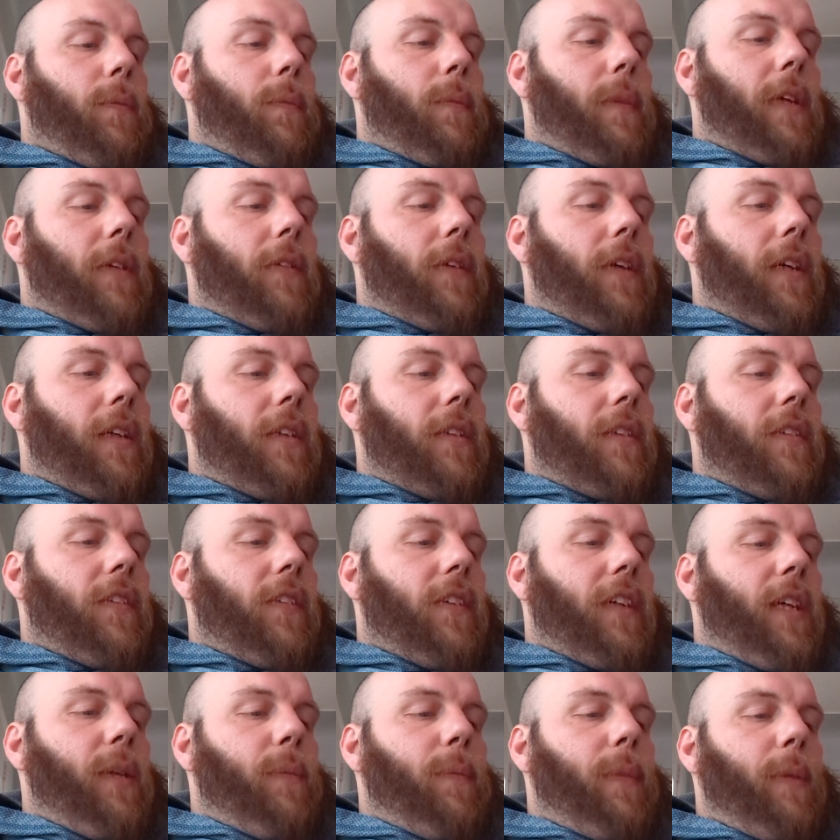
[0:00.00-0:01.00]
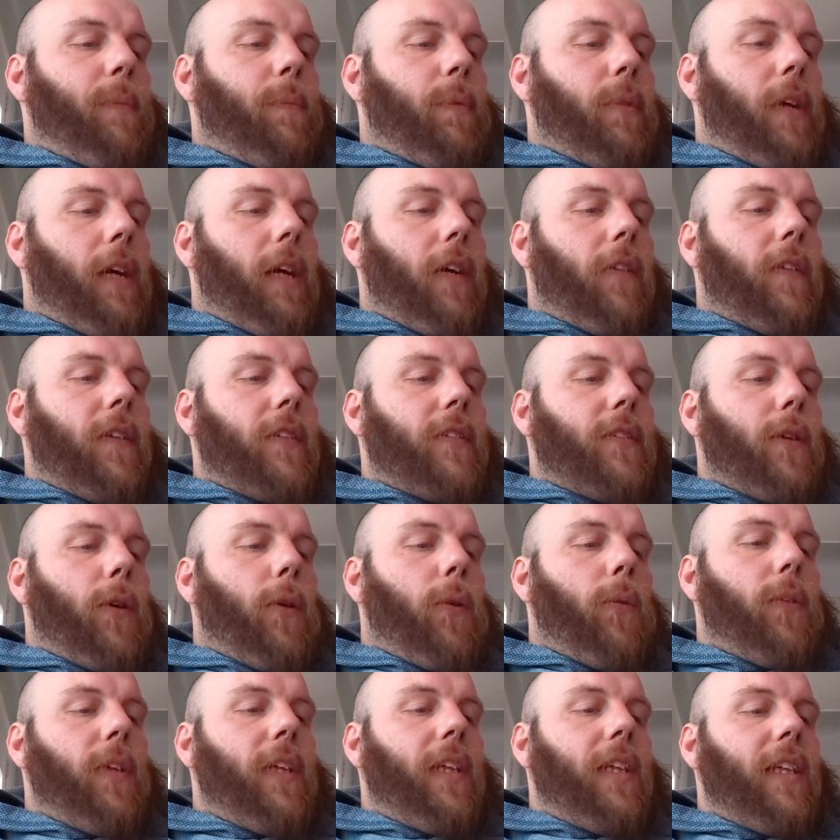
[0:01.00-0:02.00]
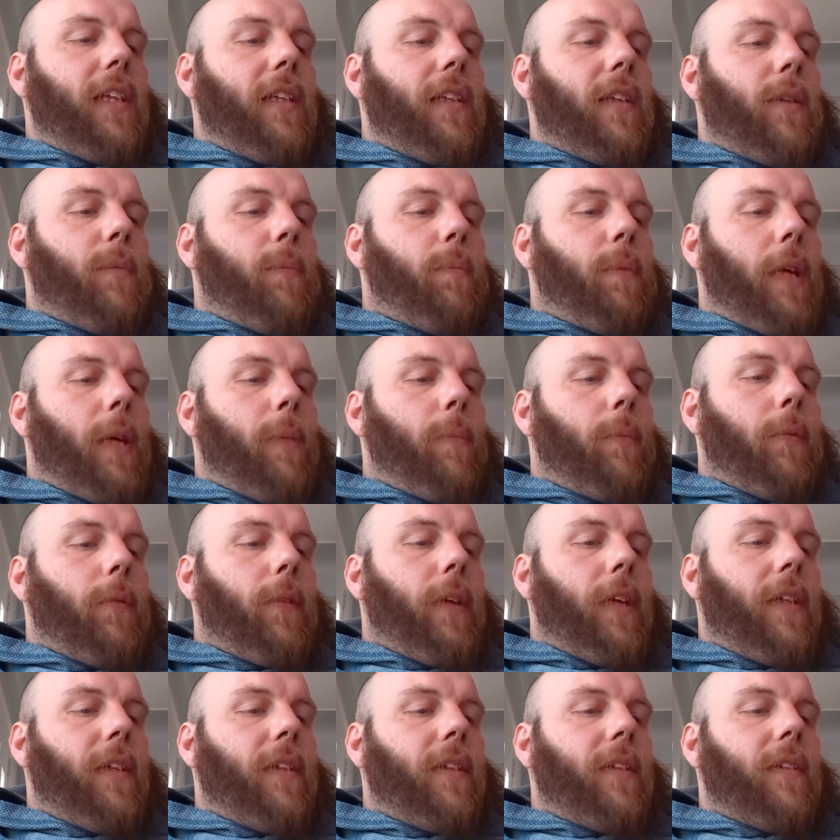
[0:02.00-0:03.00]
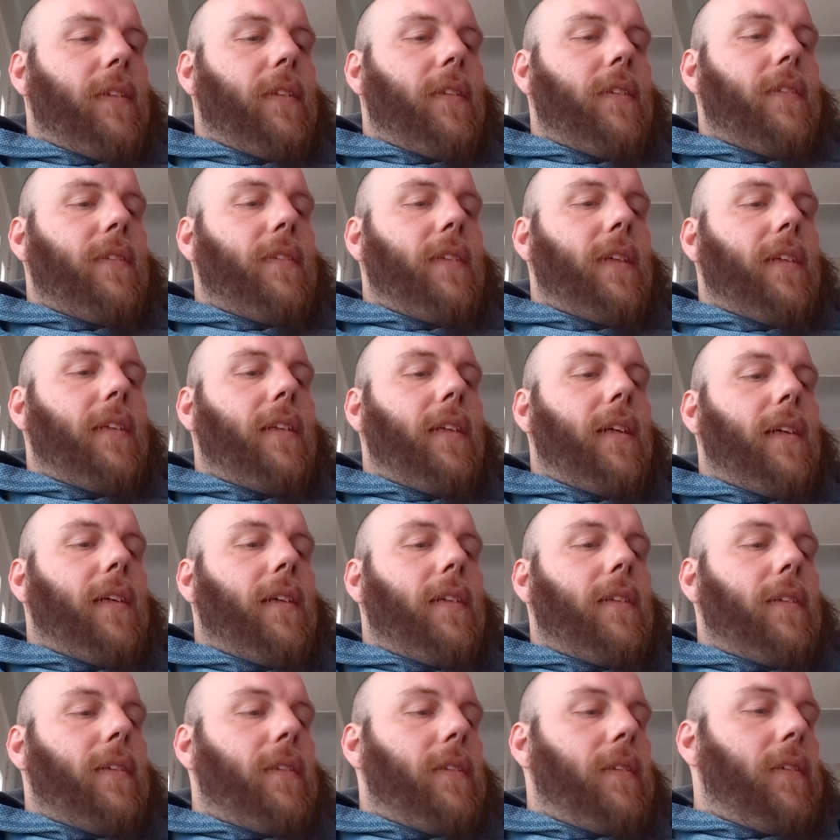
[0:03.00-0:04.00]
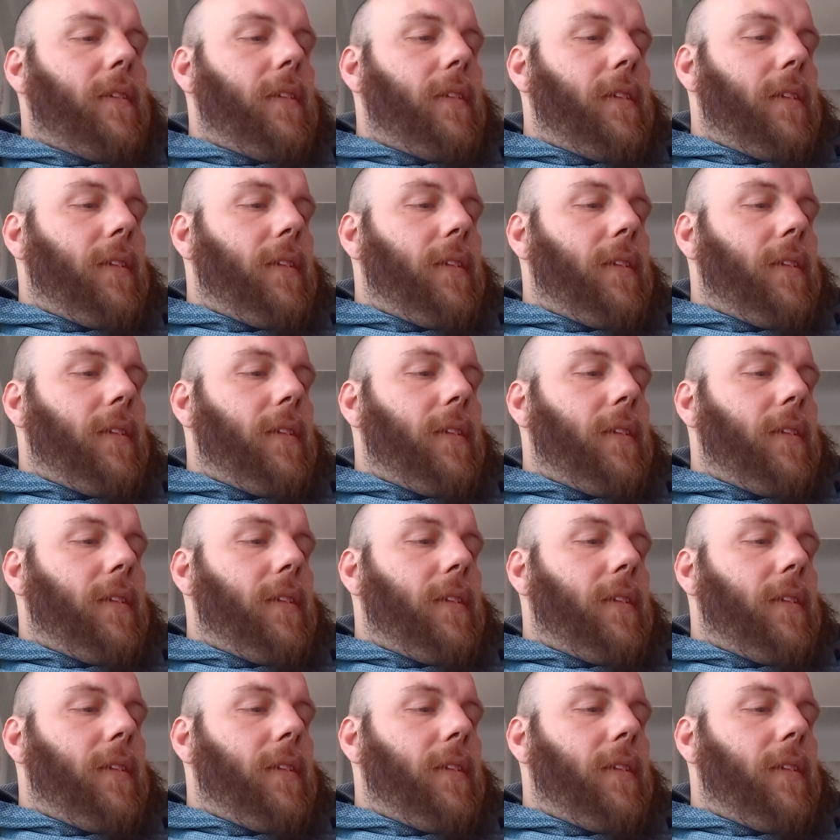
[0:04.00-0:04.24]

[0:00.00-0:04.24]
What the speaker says: Maharaj, there can be progress only in the preparation. Sadhana,